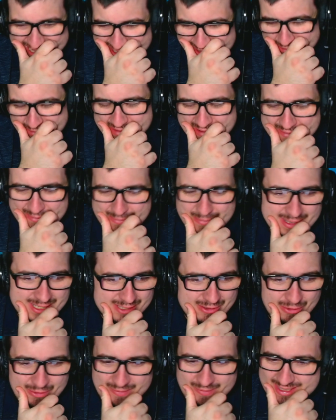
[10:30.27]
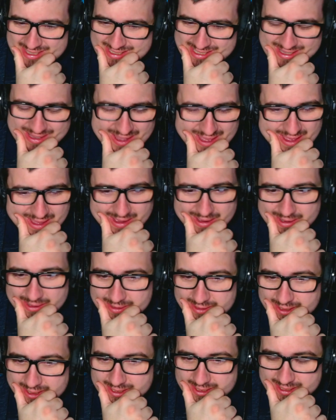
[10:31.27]
Okabe is always
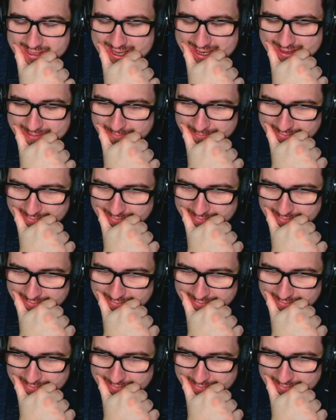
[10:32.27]
the same.